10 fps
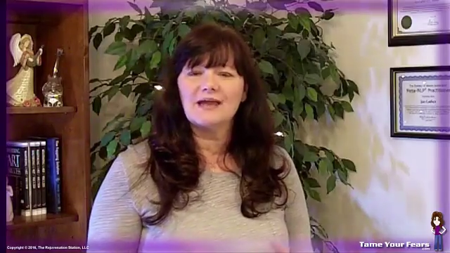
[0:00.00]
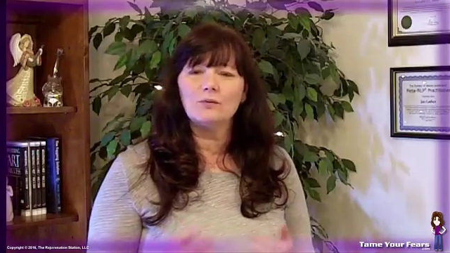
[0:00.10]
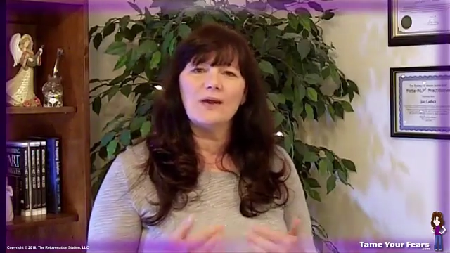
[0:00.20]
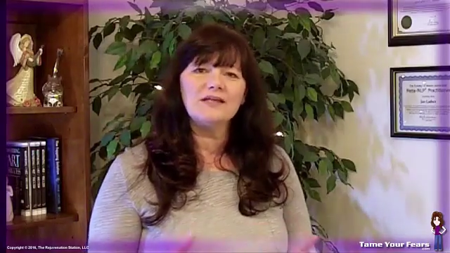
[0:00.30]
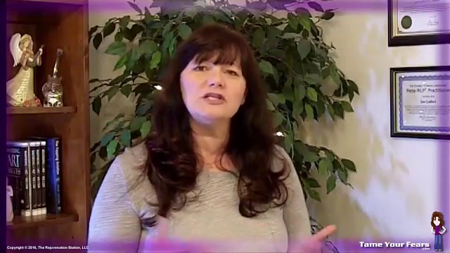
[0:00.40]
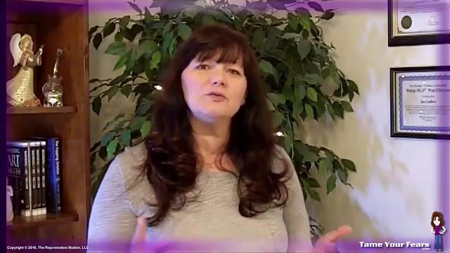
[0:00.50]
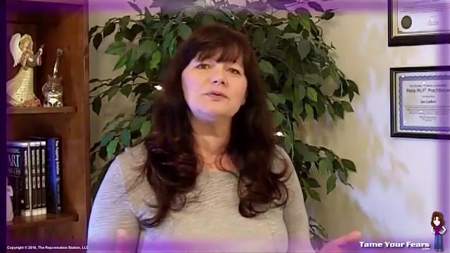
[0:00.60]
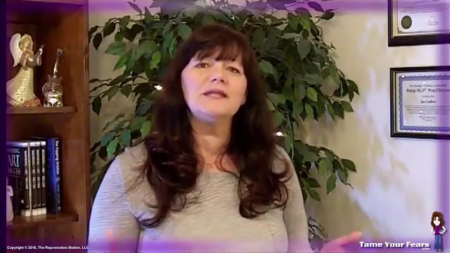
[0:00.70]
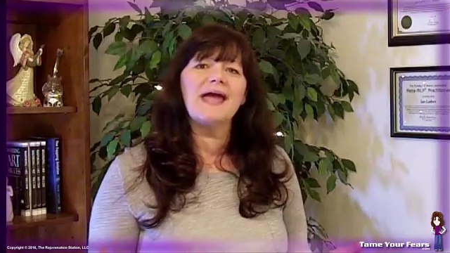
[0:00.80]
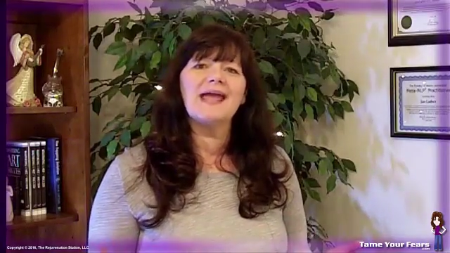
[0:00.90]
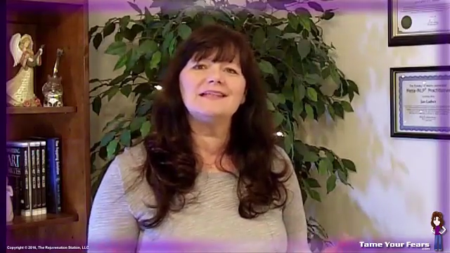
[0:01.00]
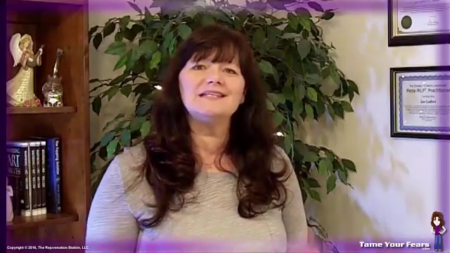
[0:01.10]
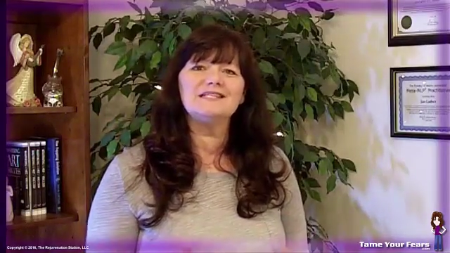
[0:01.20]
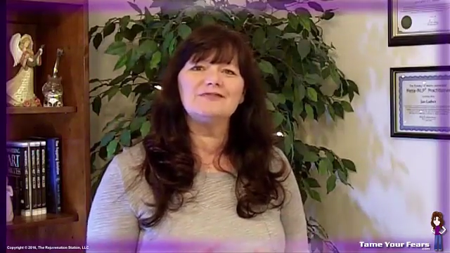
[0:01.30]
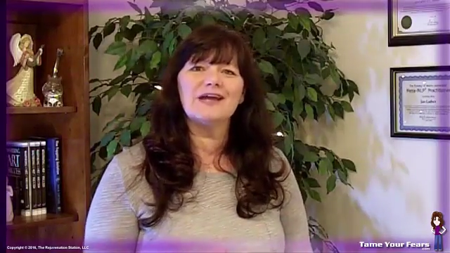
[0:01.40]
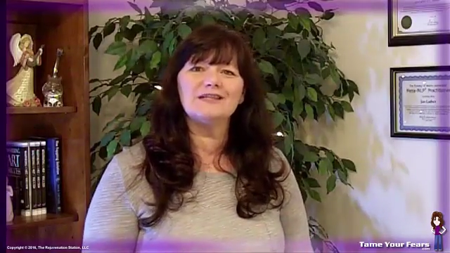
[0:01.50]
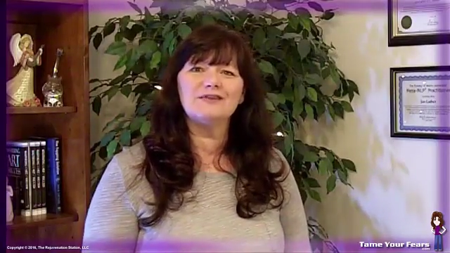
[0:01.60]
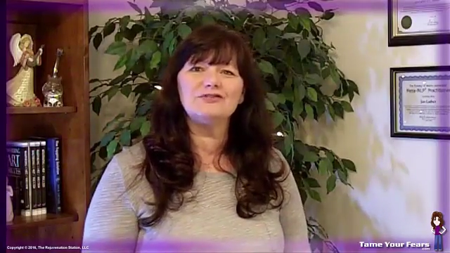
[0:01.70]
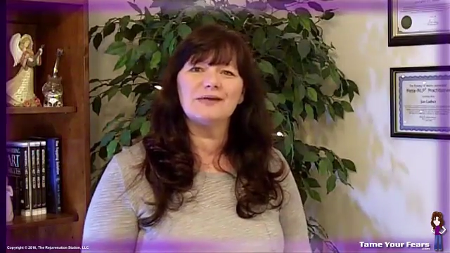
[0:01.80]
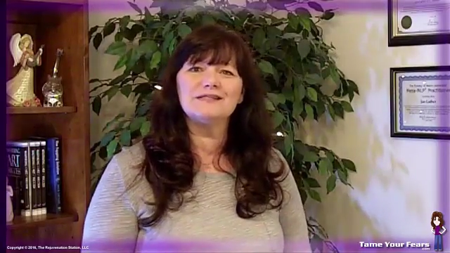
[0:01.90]
And when you play these Divine
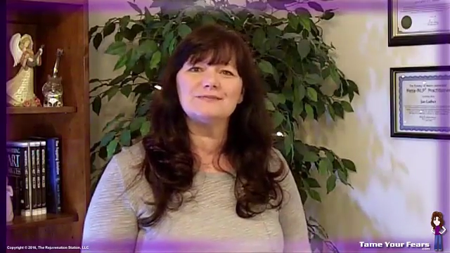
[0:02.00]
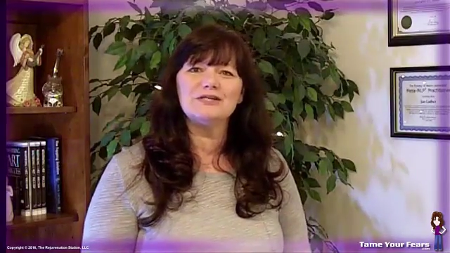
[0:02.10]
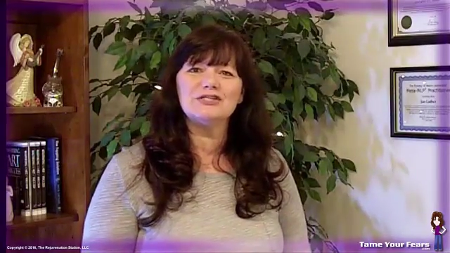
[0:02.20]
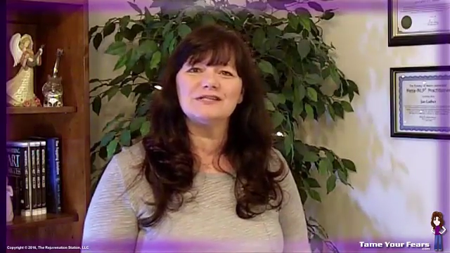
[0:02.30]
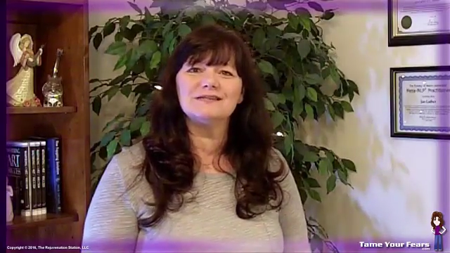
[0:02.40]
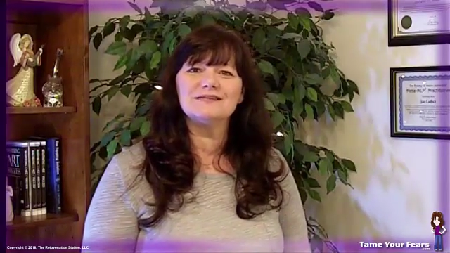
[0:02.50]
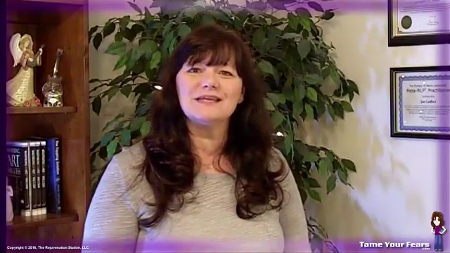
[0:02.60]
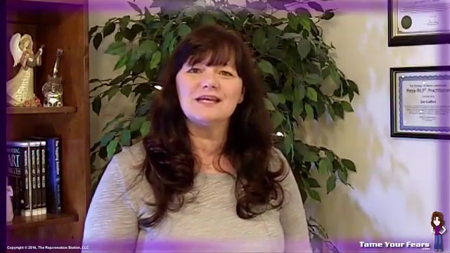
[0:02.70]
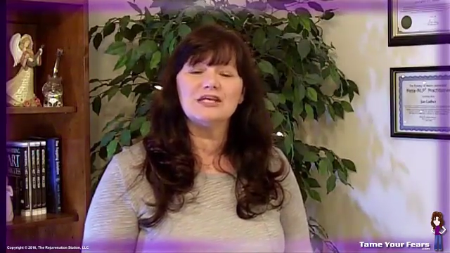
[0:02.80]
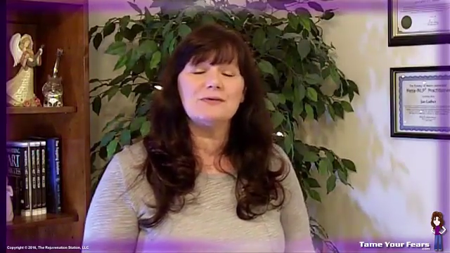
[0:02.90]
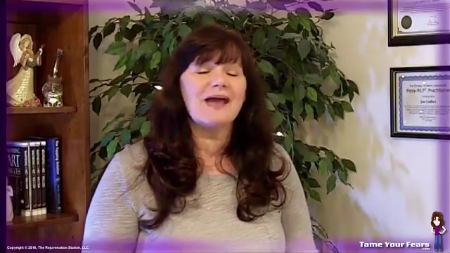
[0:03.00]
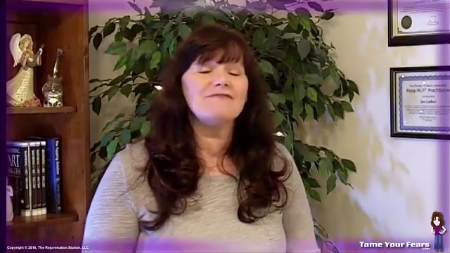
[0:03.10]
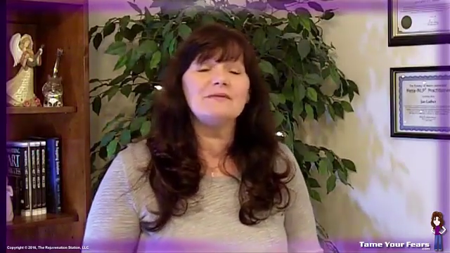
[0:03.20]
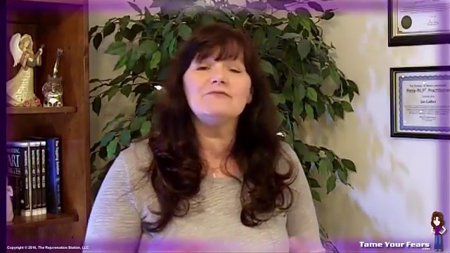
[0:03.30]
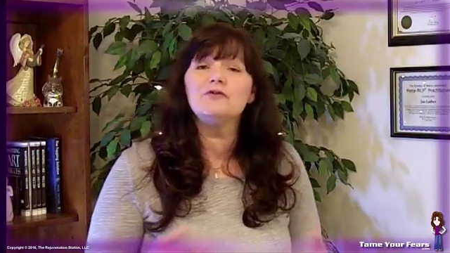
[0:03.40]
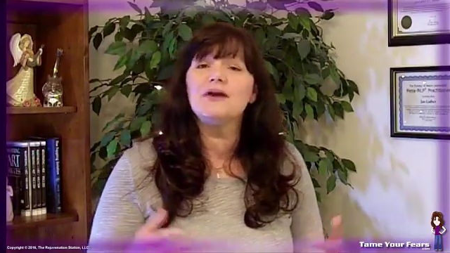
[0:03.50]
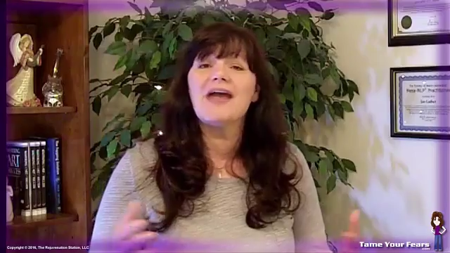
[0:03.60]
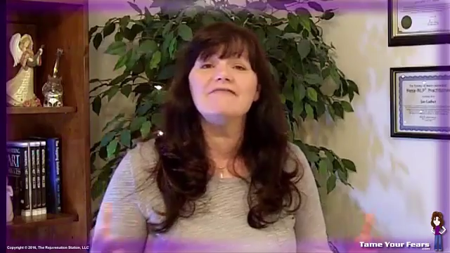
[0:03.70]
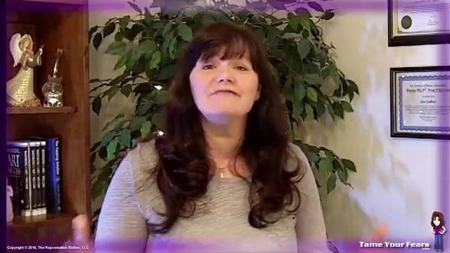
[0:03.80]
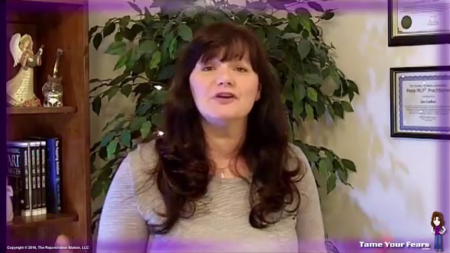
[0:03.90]
Love transmissions, you have them
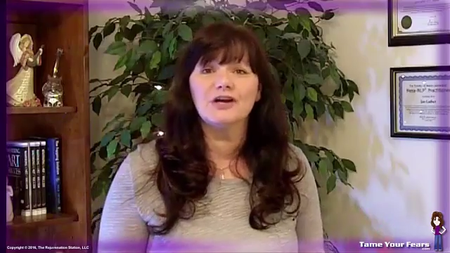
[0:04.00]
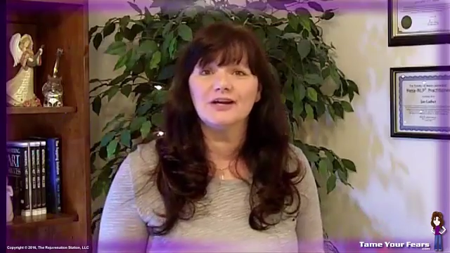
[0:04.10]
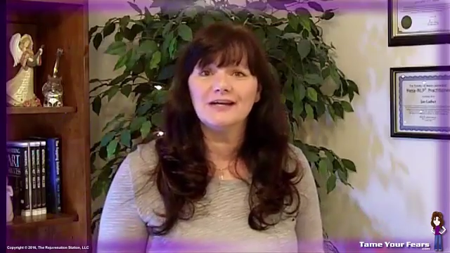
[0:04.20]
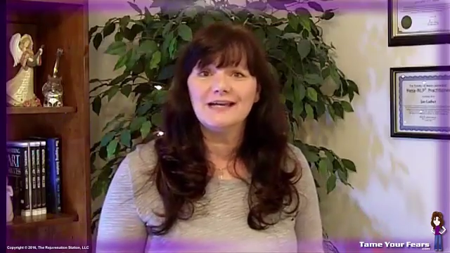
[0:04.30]
forever.